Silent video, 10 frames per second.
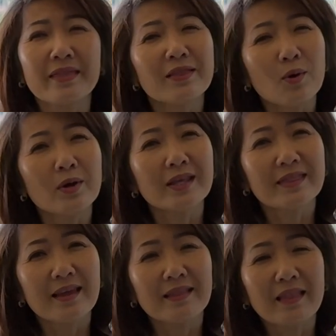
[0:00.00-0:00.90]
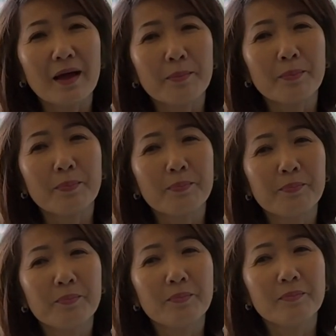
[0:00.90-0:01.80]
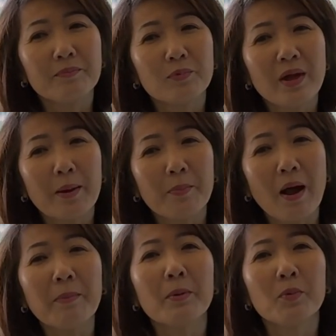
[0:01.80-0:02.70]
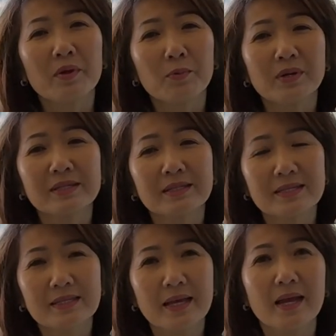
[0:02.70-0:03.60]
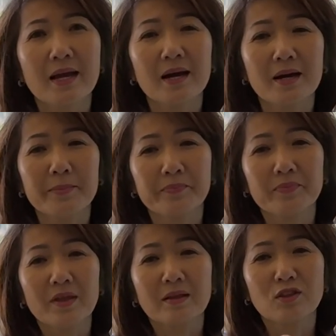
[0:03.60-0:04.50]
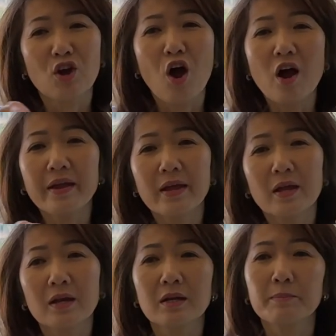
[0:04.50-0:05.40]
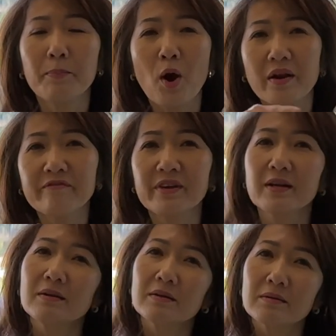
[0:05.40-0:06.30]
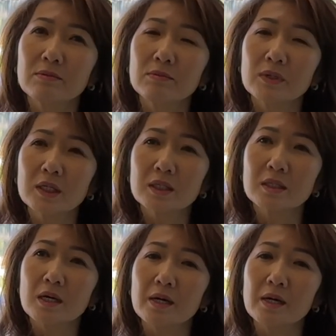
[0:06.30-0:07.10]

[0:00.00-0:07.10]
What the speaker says: think the only thing that we had problem with was the sink. The caulking part of it was